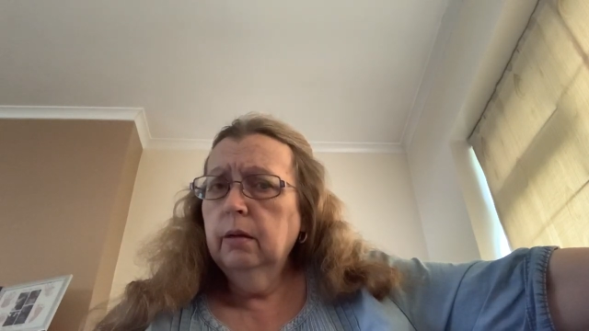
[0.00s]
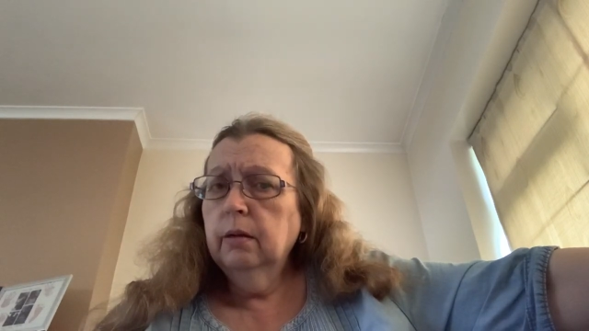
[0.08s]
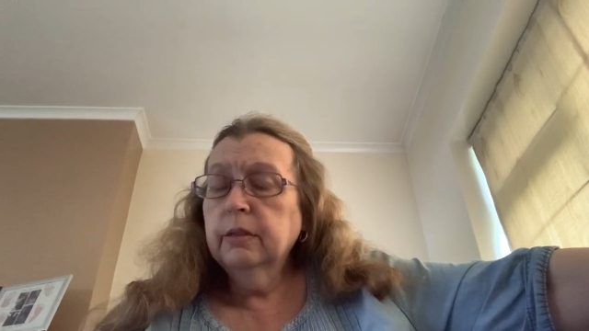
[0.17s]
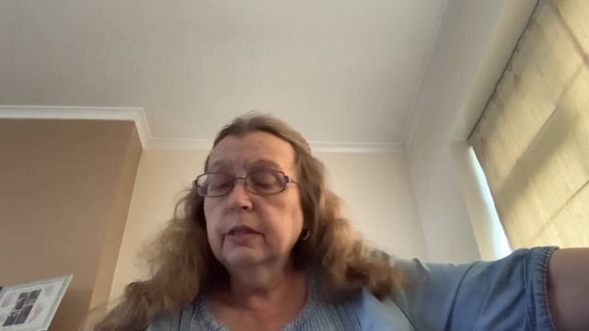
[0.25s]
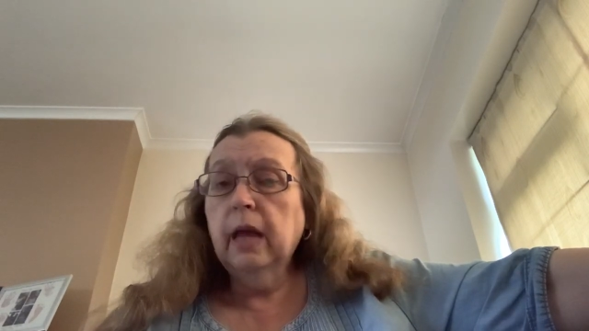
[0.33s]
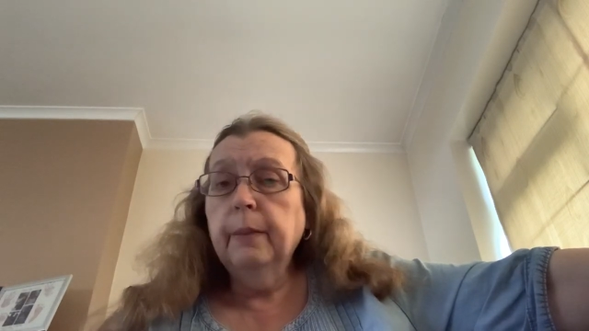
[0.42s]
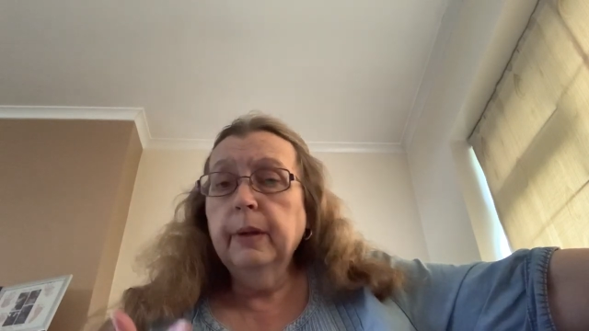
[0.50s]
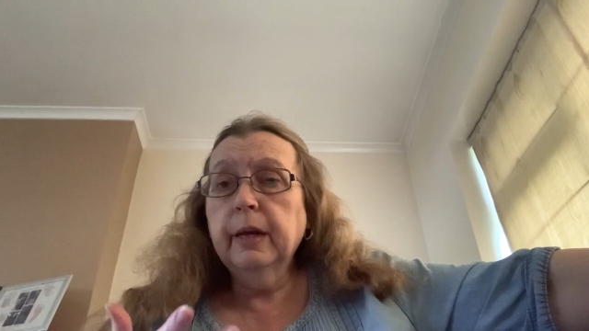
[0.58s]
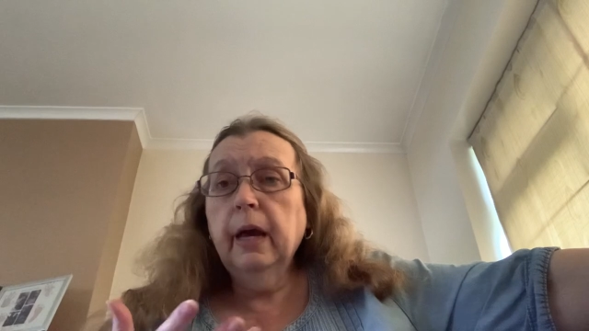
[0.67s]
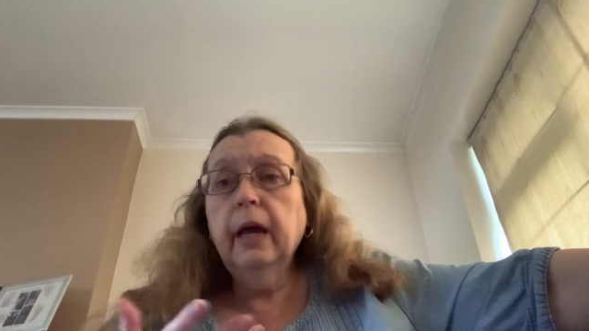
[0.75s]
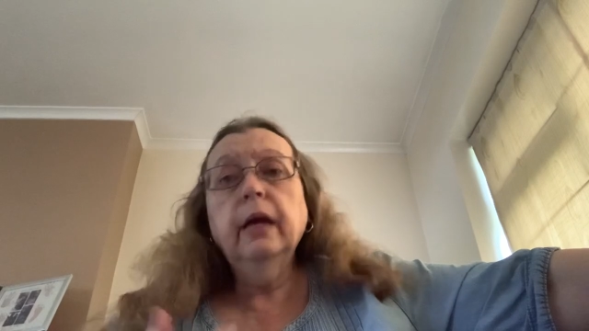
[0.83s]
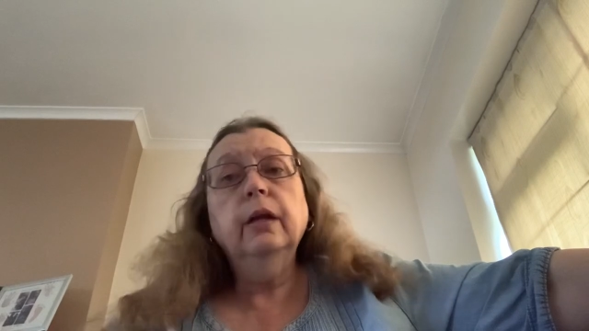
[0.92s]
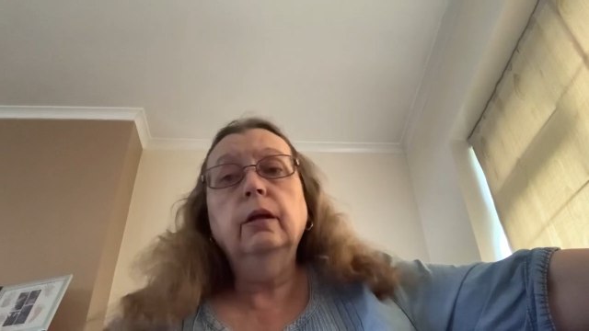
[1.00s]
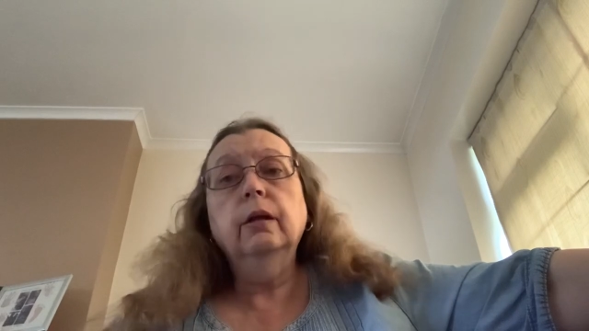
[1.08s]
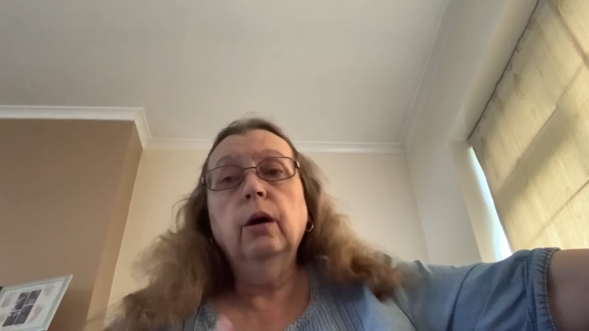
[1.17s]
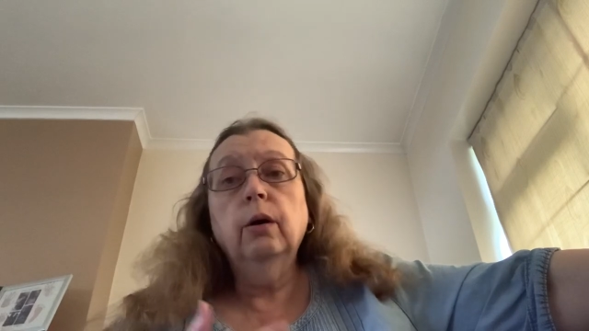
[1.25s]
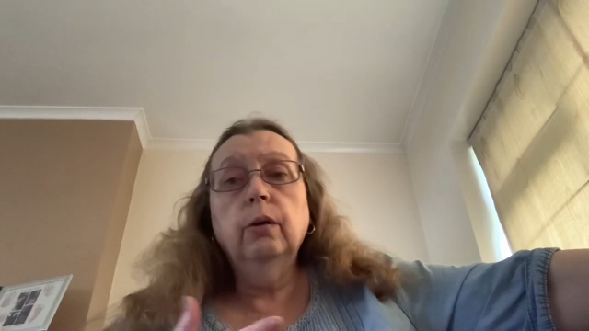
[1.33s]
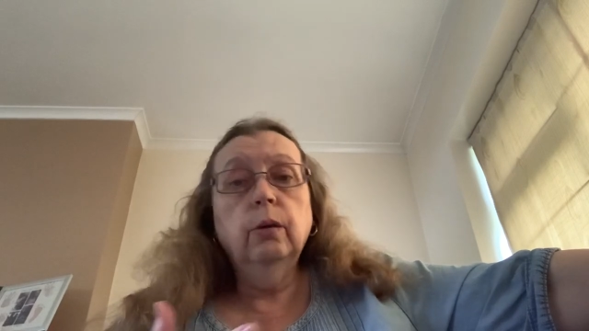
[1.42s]
Same again.
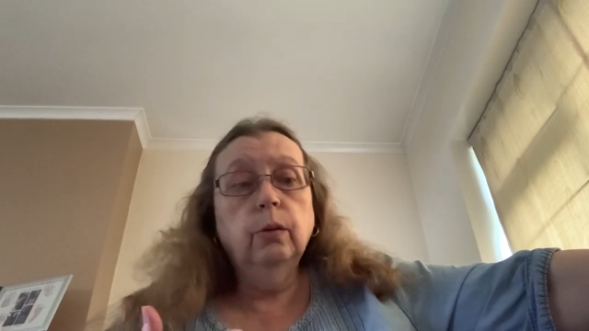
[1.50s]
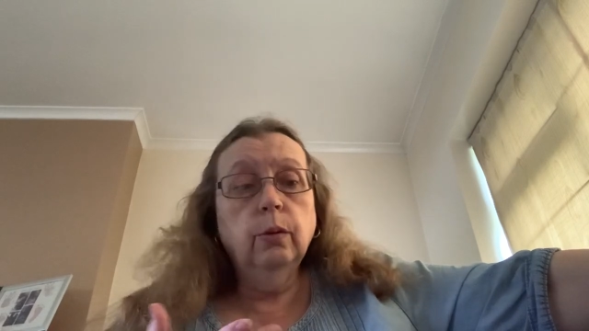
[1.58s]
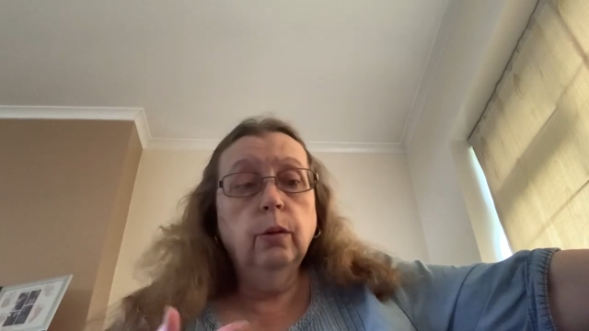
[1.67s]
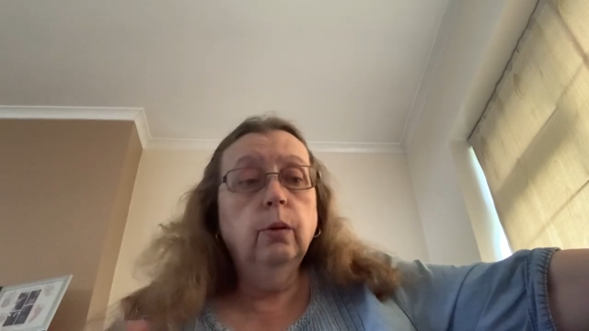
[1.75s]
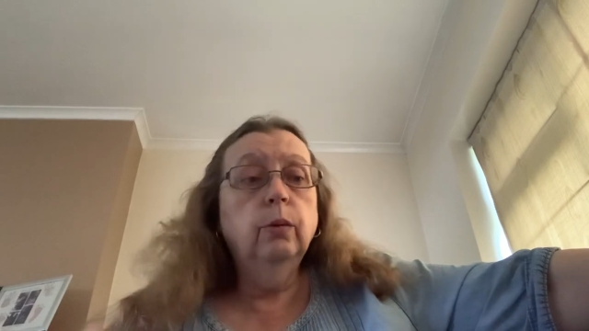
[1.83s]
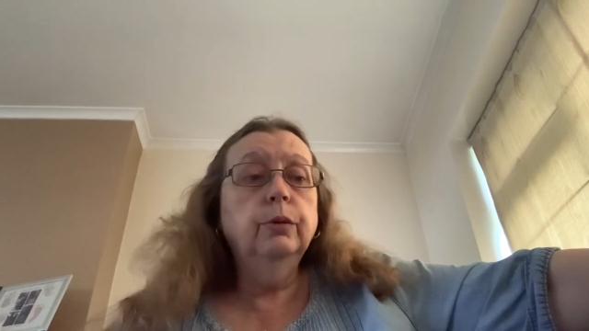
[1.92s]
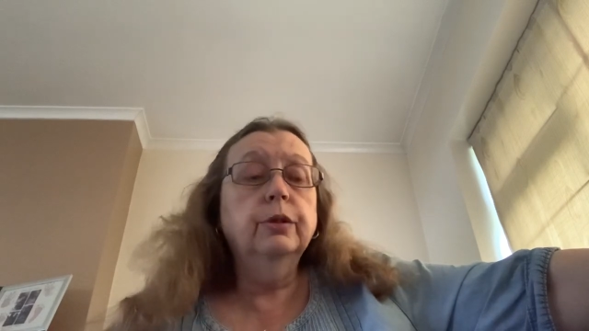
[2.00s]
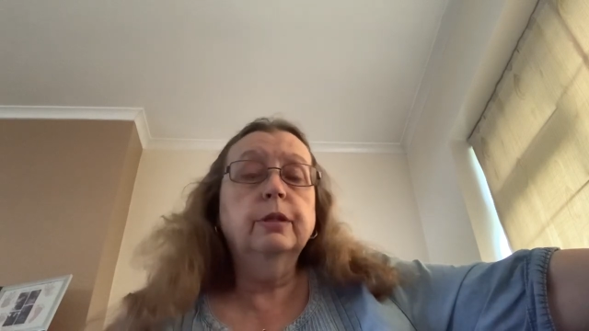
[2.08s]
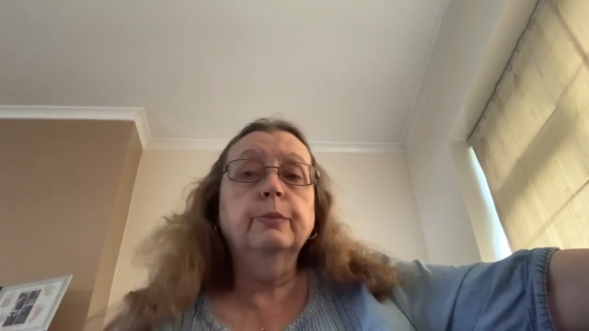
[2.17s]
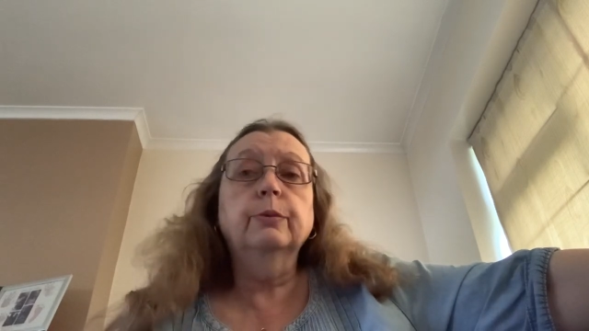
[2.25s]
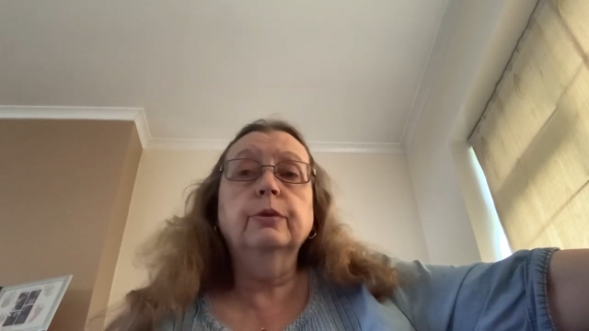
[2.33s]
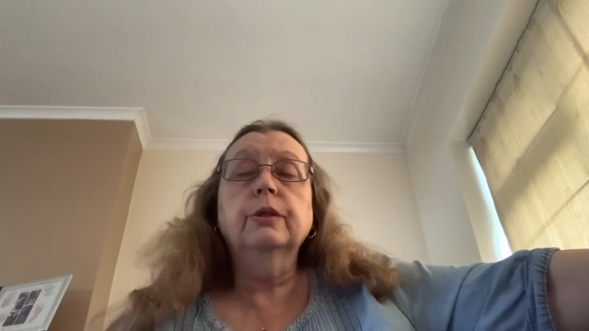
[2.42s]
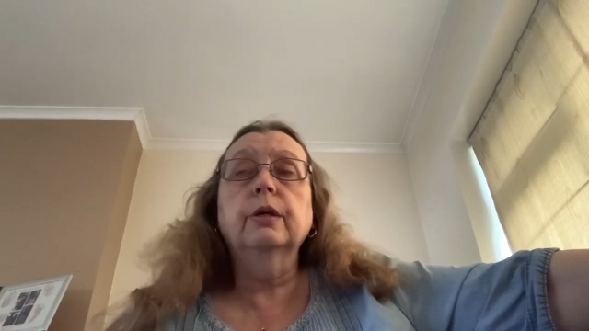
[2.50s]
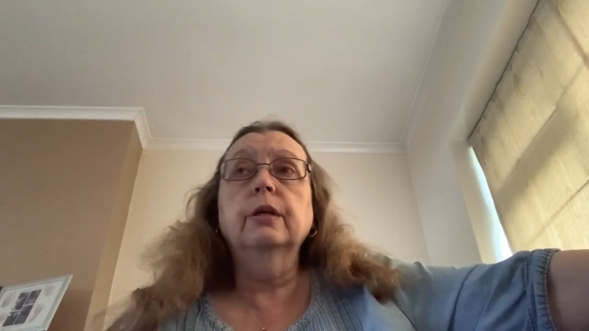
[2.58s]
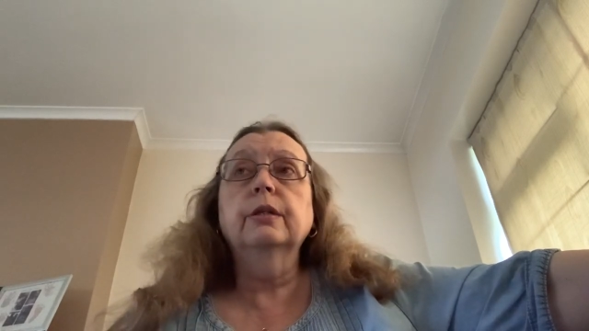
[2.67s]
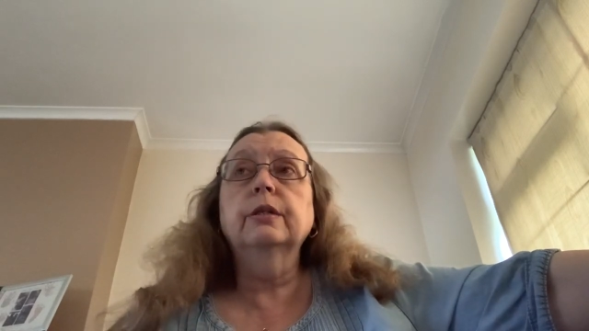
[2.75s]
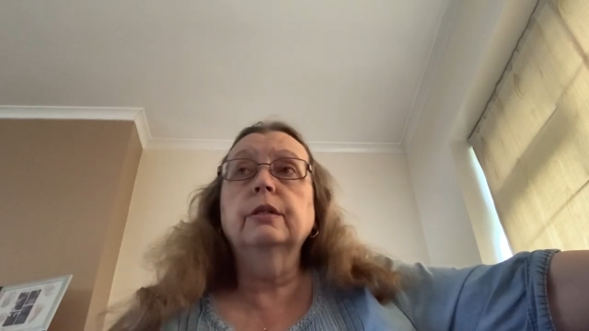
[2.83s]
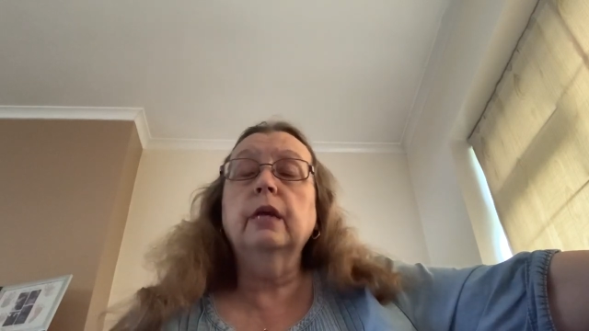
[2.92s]
All the small
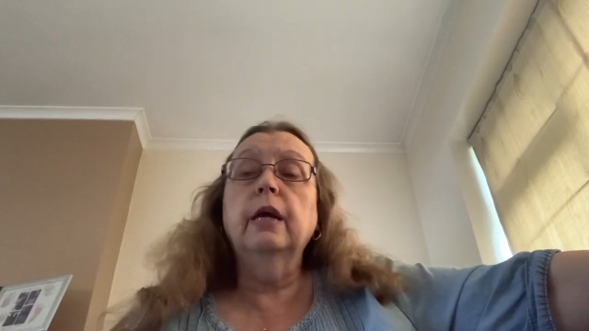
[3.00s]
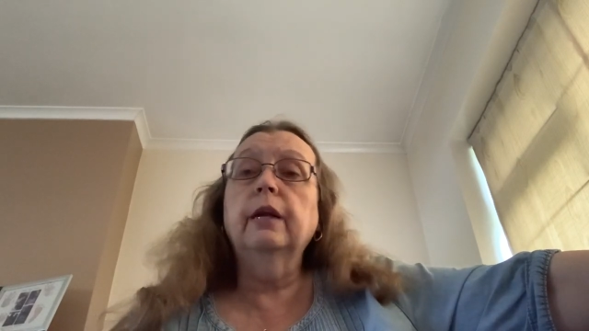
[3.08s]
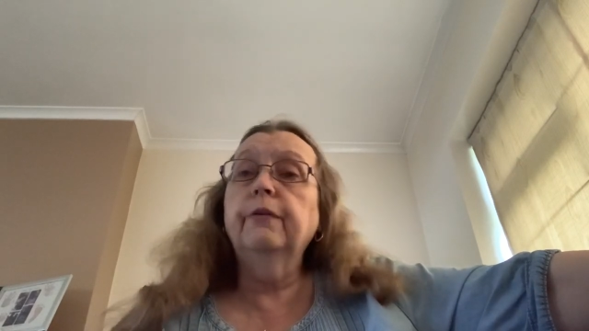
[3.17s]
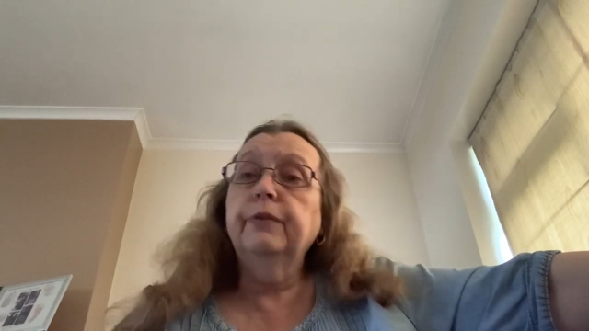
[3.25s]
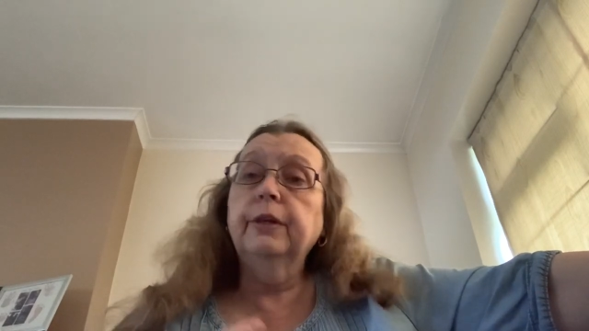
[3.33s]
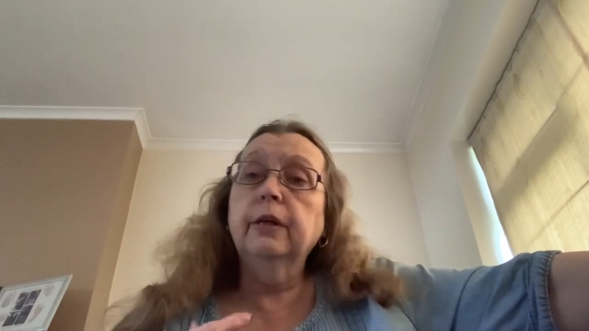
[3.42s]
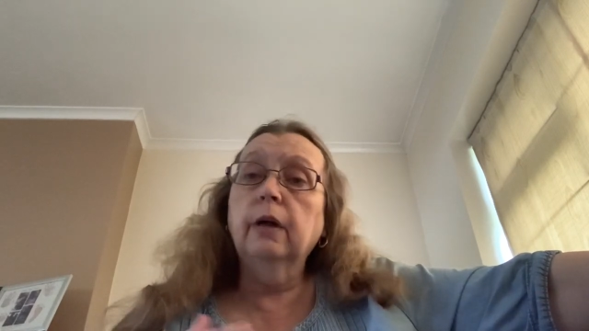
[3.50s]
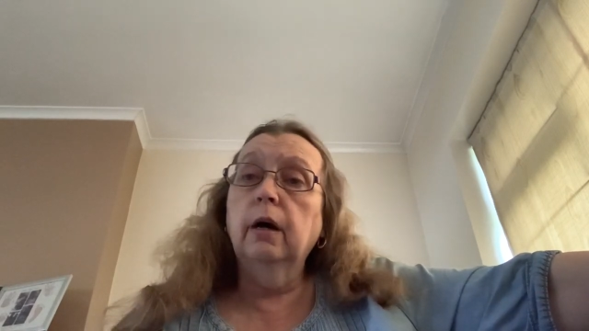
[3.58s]
sizes and everything